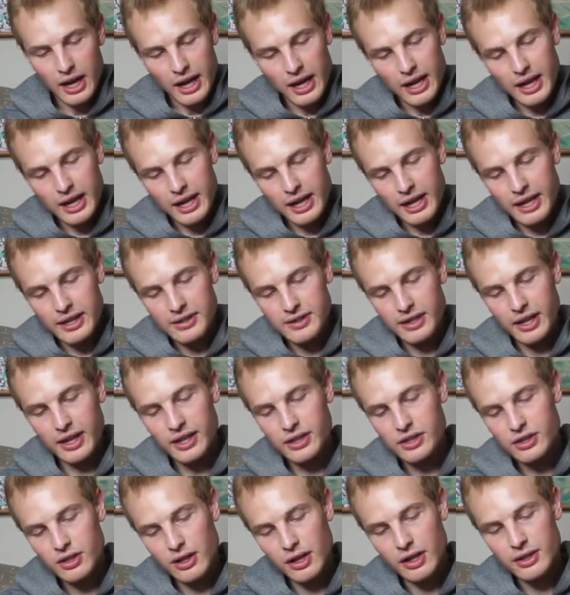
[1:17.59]
It is a
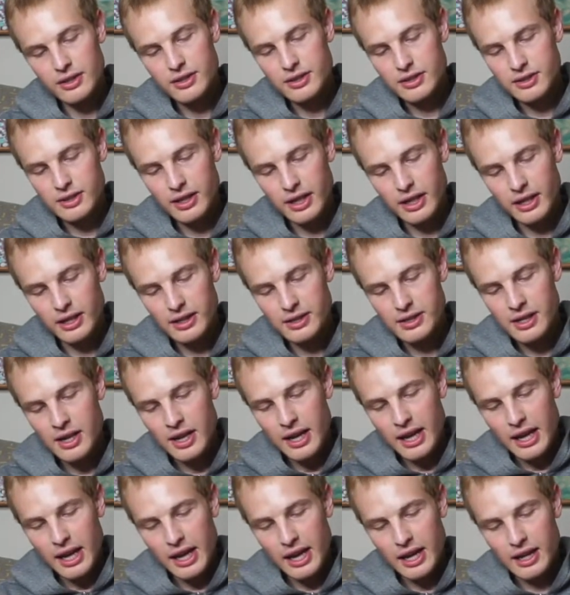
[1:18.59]
size 6
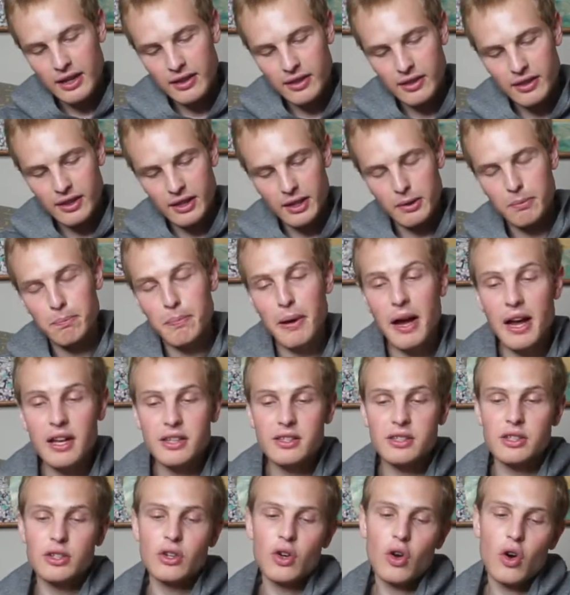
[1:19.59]
in the
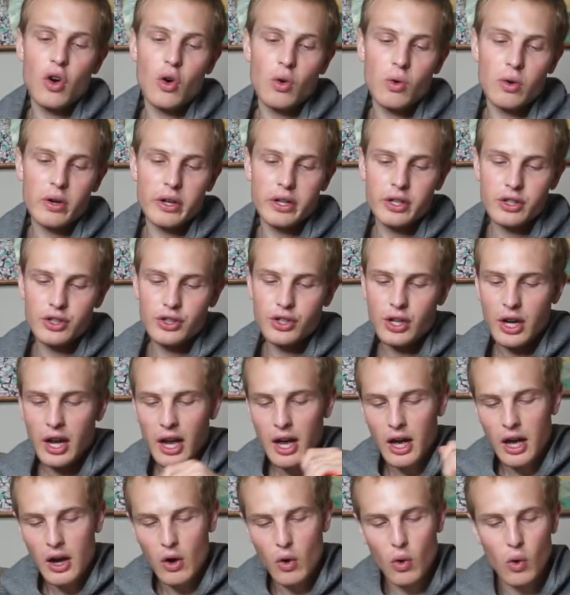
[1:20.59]
pattern orange
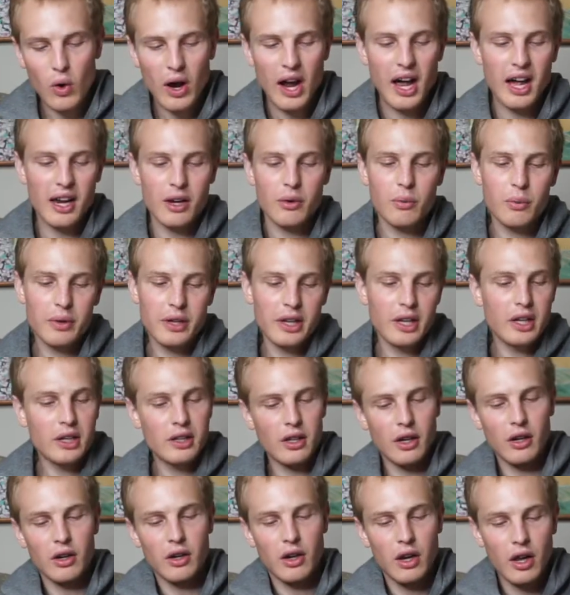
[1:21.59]
or Halloween
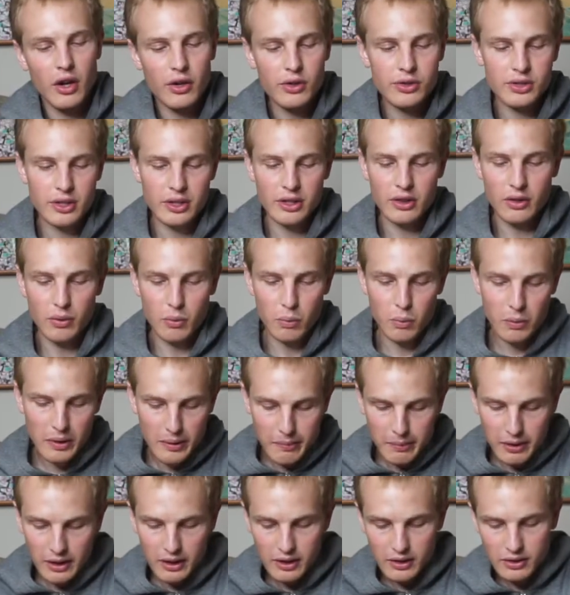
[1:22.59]
done loose in the
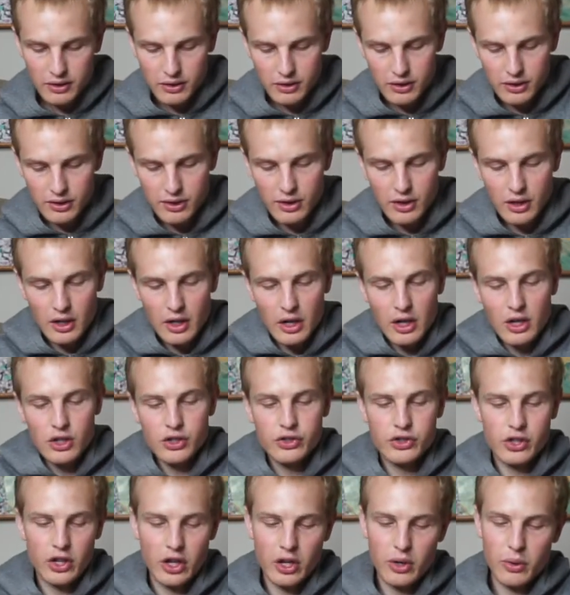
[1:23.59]
women's.
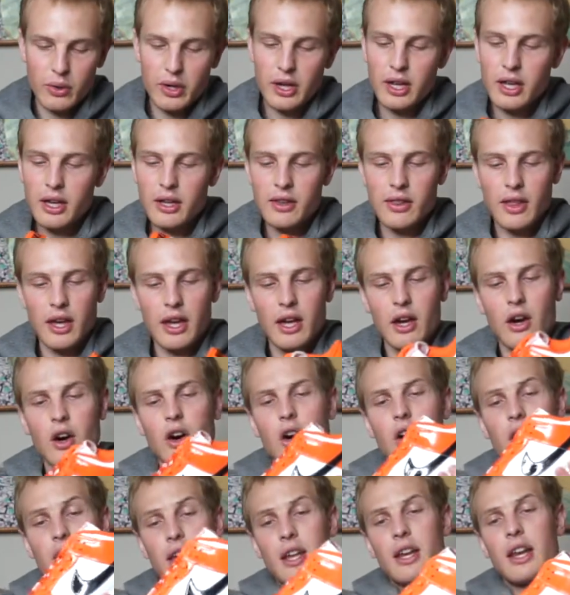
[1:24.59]
So here they
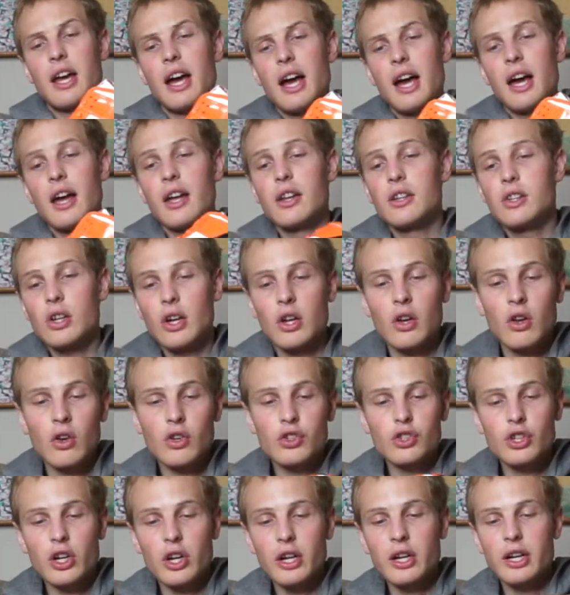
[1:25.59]
are in hand, a lot
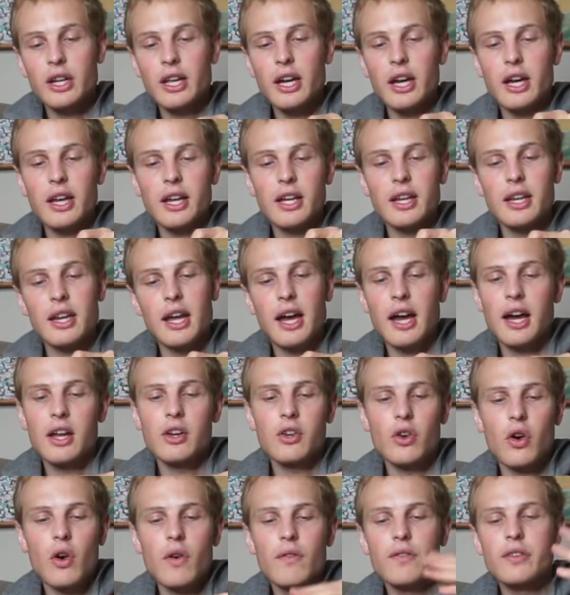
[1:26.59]
shinier in
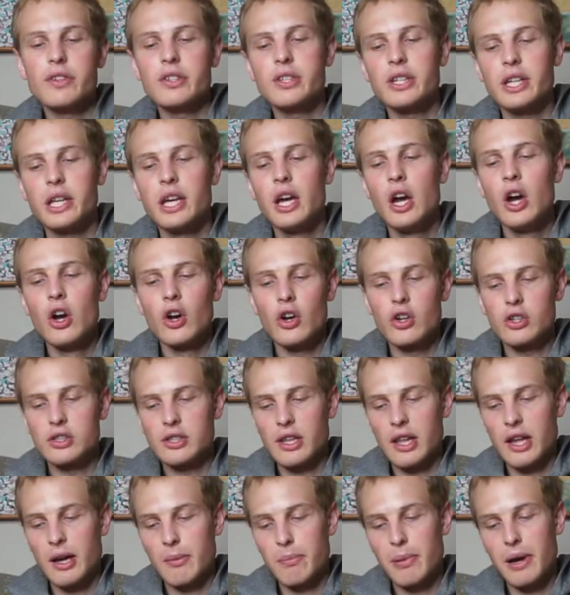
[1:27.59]
hand obviously because
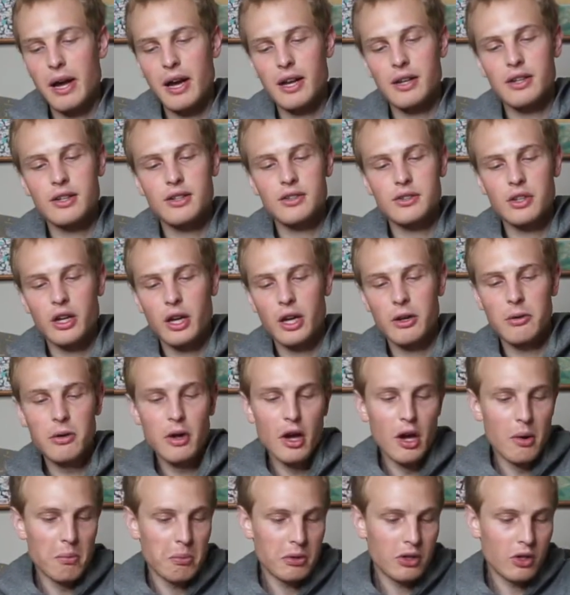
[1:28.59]
of that pattern design,
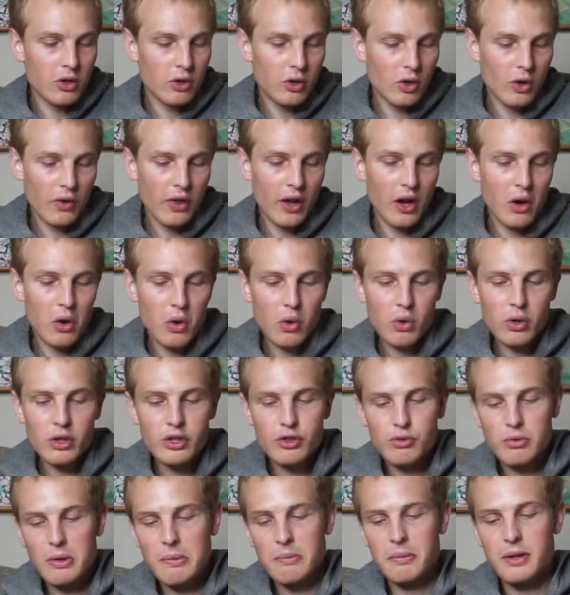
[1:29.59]
but you've got that
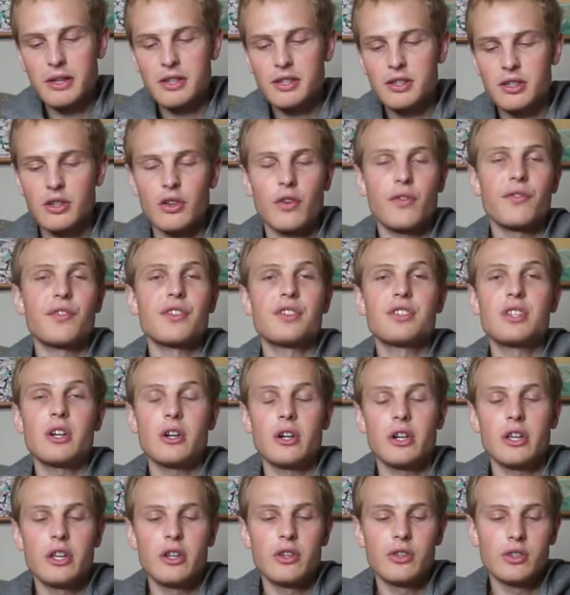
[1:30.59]
orange reminiscent of the
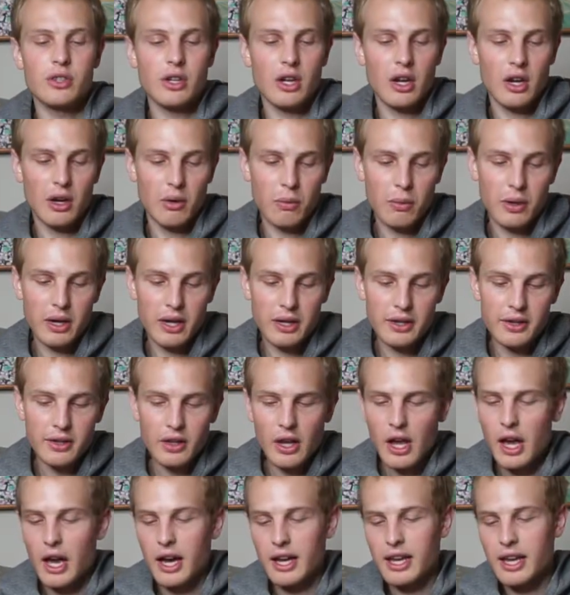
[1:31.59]
Syracuse colorway
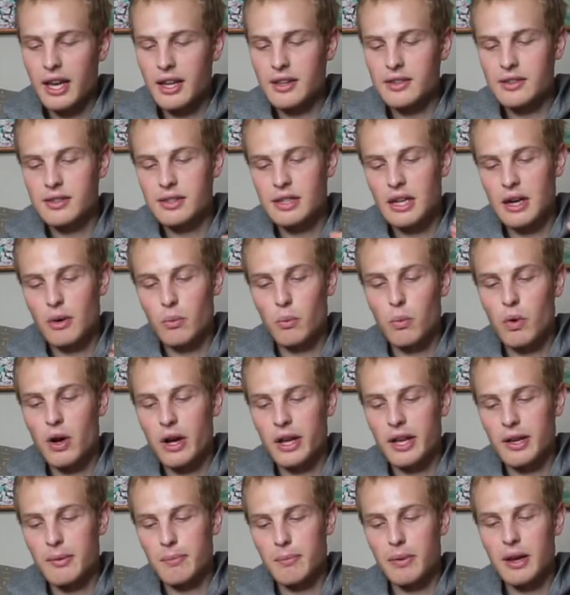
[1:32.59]
against that
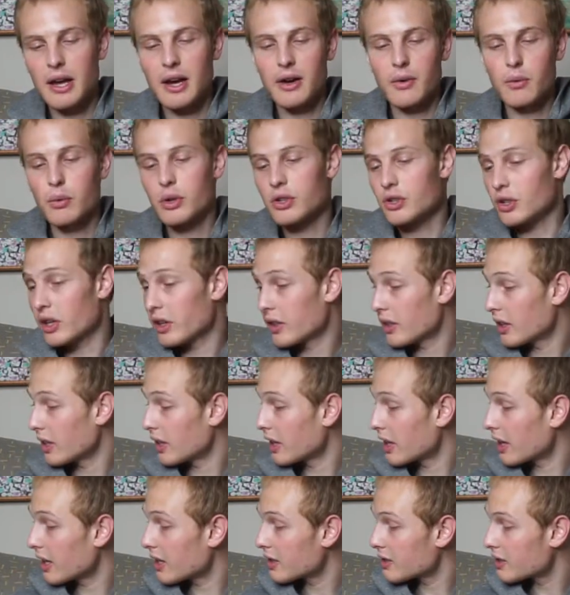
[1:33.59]
white and black, which I
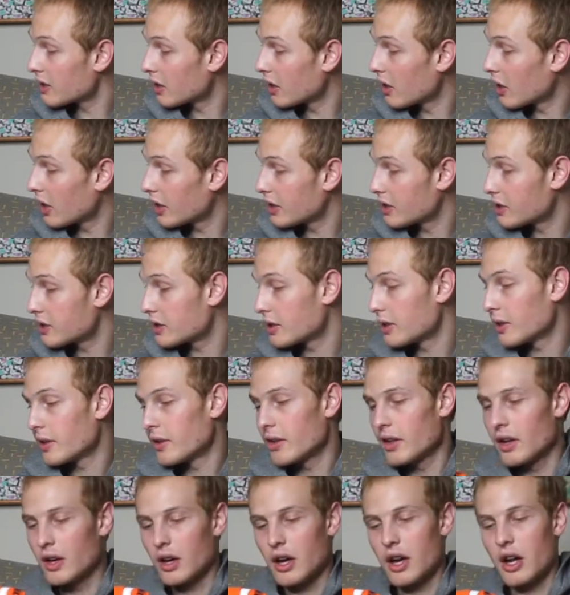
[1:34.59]
think is a
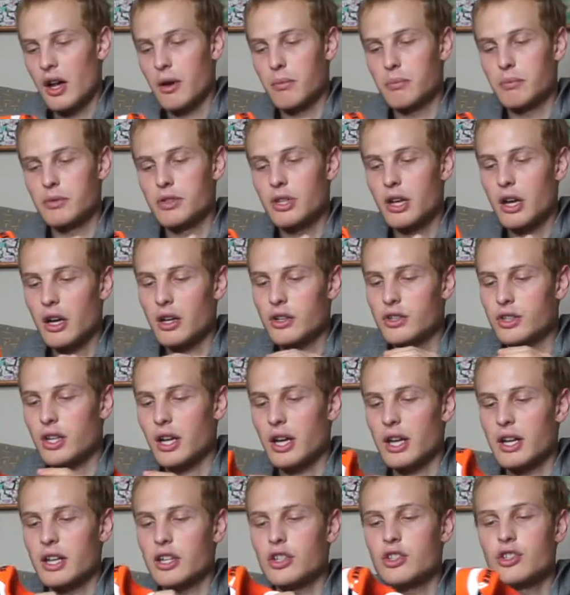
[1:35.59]
nice touch
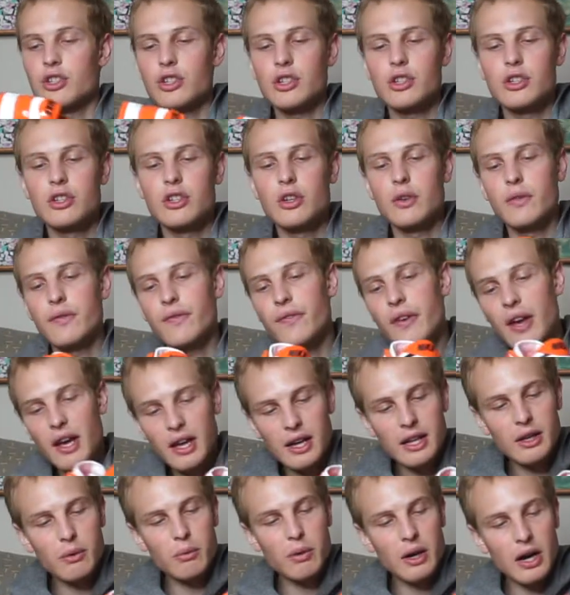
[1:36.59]
and it should do
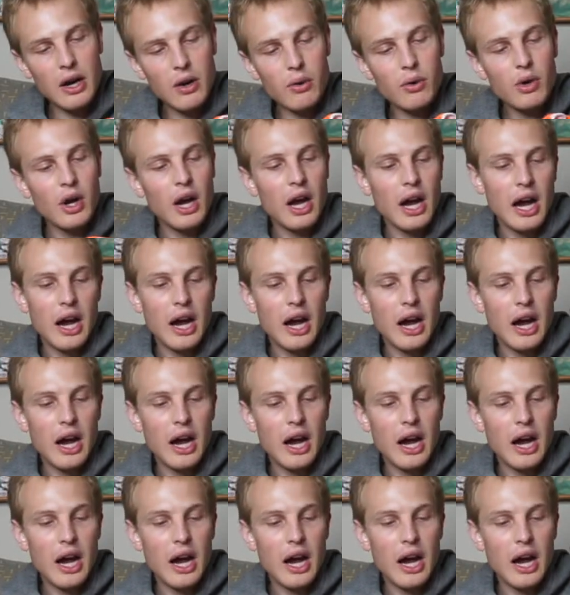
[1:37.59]
fairly well.